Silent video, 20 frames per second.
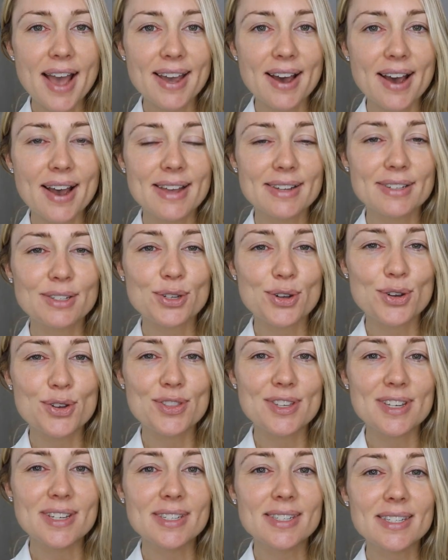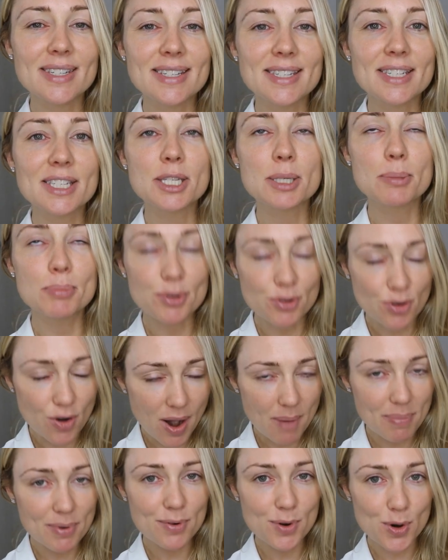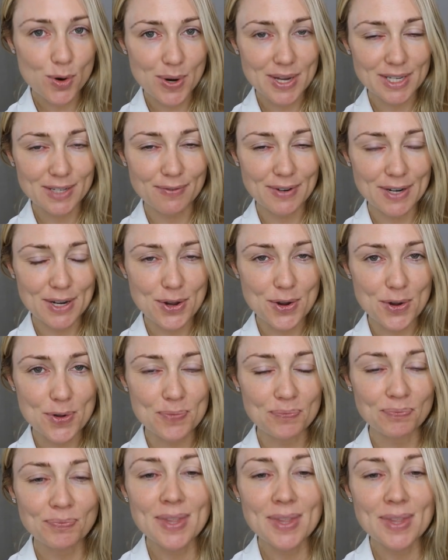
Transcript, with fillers: Hi guys, so this is a subscriber request video.